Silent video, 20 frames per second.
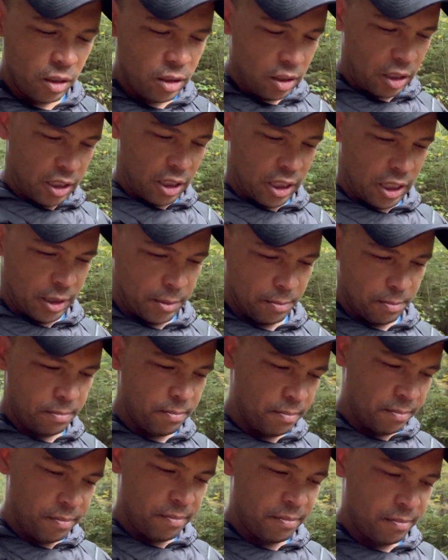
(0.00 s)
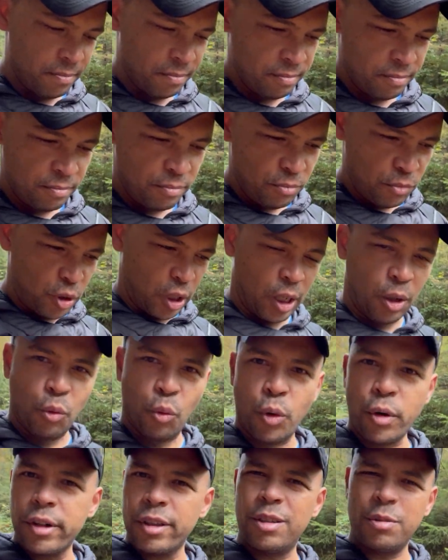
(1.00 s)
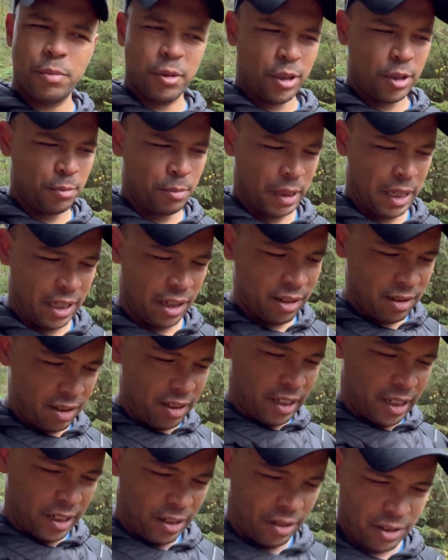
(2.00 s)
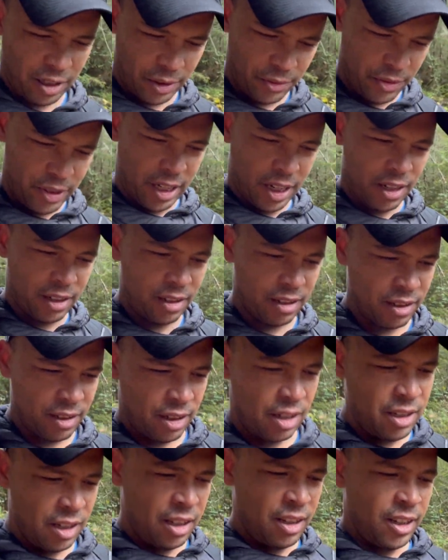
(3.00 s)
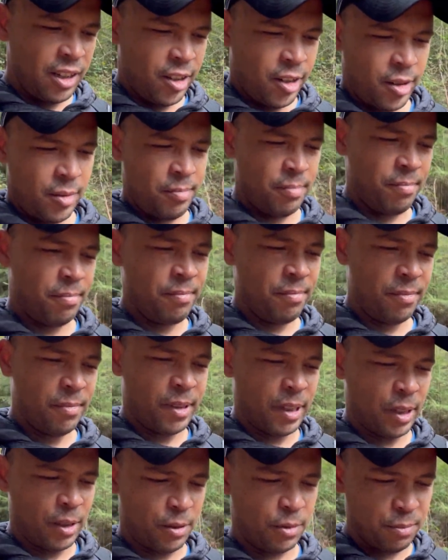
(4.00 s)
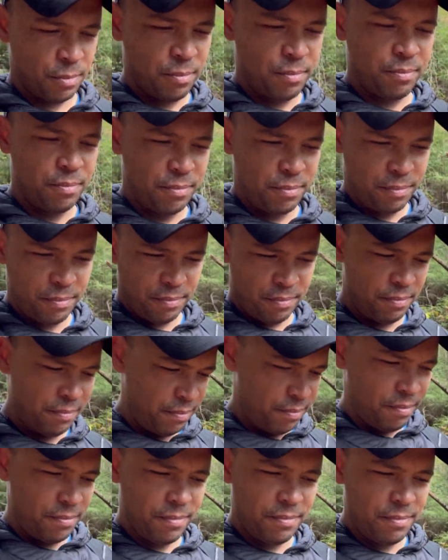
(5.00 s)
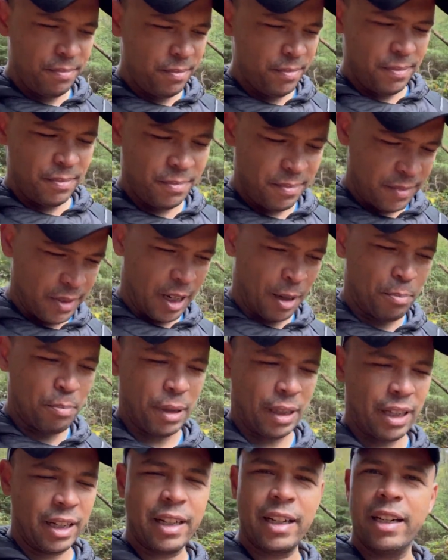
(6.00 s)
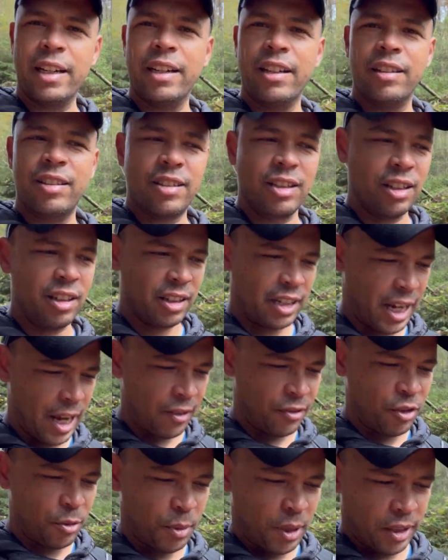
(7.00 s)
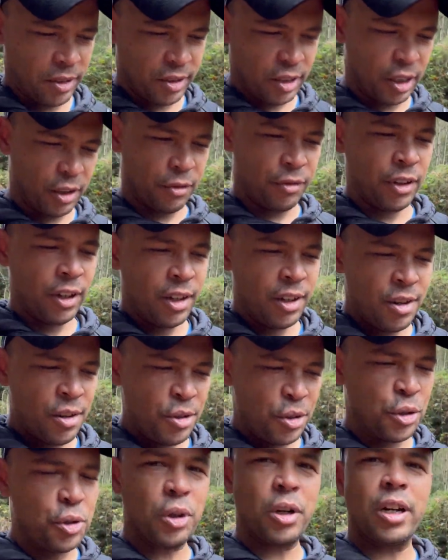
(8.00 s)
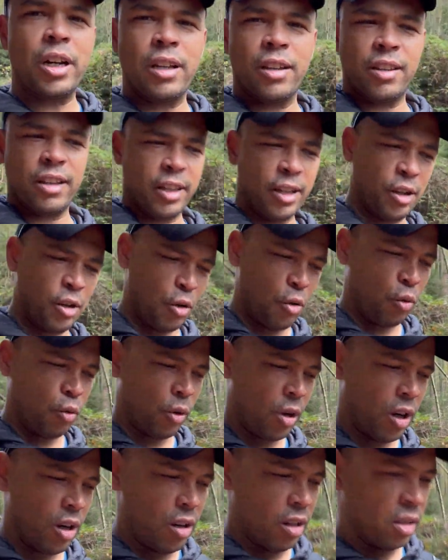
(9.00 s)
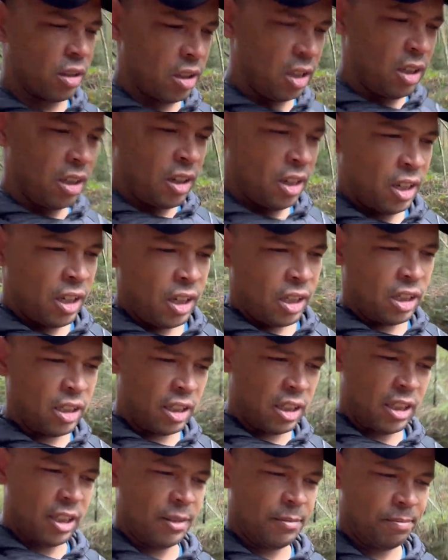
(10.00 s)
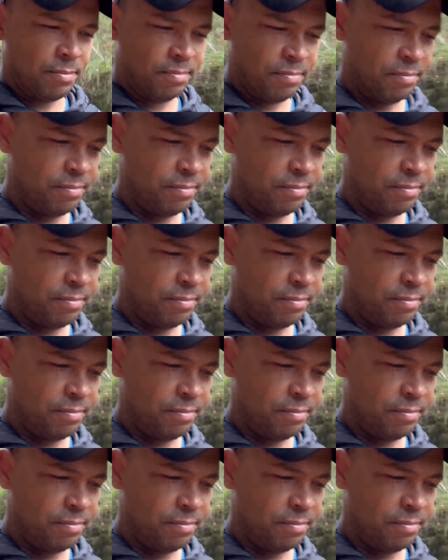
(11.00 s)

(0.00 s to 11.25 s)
Um... So I don't worry too much about it, you know, and I've got, you know, ability to, to look after myself should anything go wrong. Um,